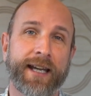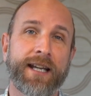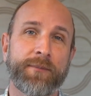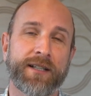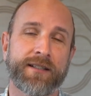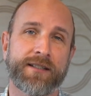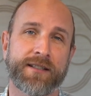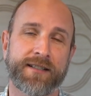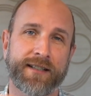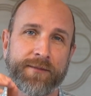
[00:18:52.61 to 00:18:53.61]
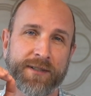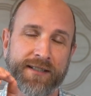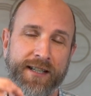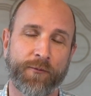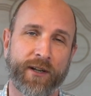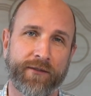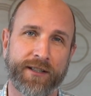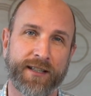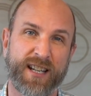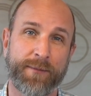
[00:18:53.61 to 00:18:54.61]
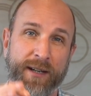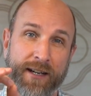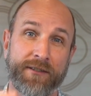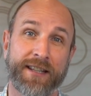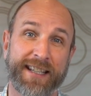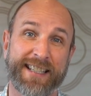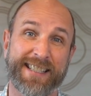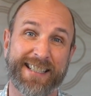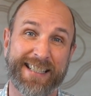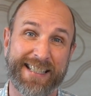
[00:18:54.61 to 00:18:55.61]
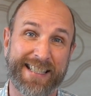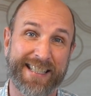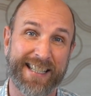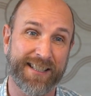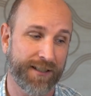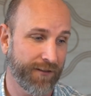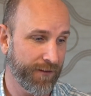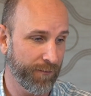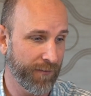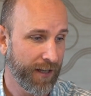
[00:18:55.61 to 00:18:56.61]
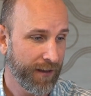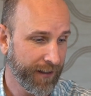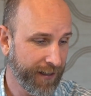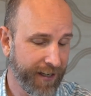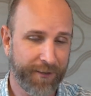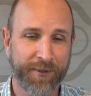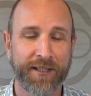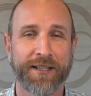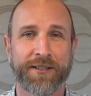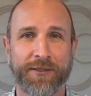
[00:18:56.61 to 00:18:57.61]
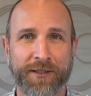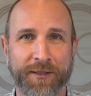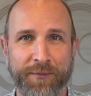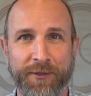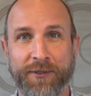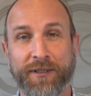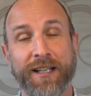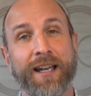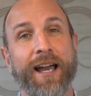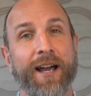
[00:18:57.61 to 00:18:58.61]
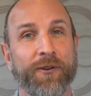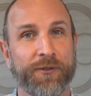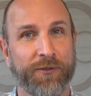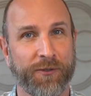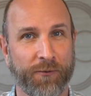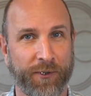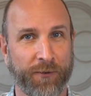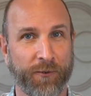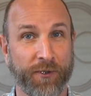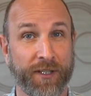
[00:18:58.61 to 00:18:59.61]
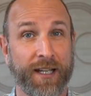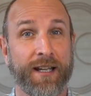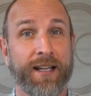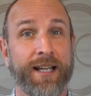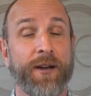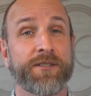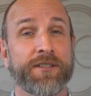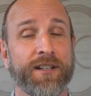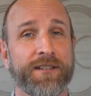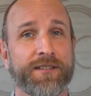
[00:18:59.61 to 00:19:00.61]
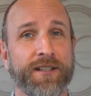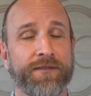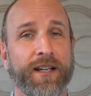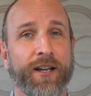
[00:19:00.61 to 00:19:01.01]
And because it's set up the same way every time, everything is consistent from the camera to the computer out to the real world. That was a ton of stuff.